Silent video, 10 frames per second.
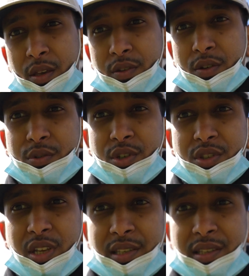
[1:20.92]
So
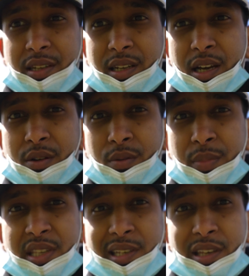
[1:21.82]
just testing now
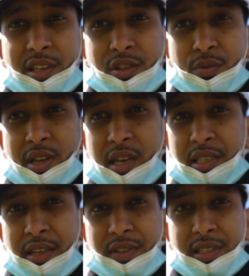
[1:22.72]
basically the Sony
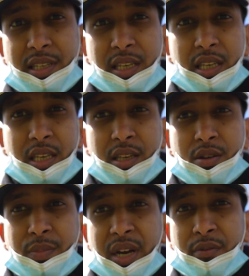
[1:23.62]
a7c
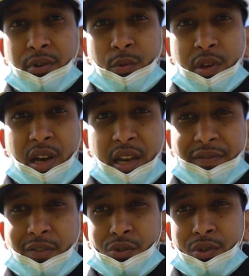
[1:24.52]
comparing with
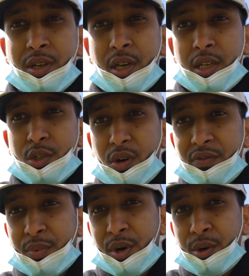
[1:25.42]
iPhone
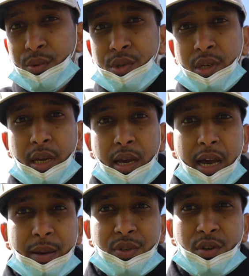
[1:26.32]
12 Pro.
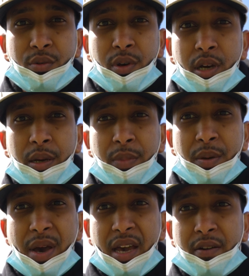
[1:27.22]

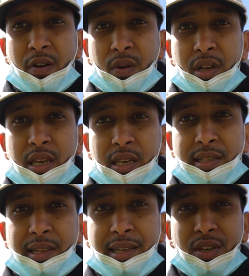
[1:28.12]
The background
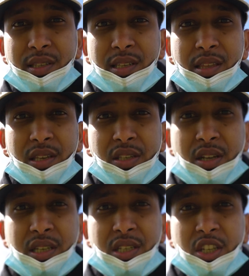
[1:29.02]
is lit. You can see the
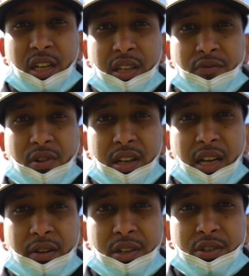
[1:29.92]
sun is shining right
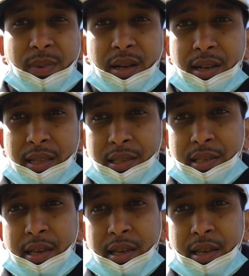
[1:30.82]
direct to my lens.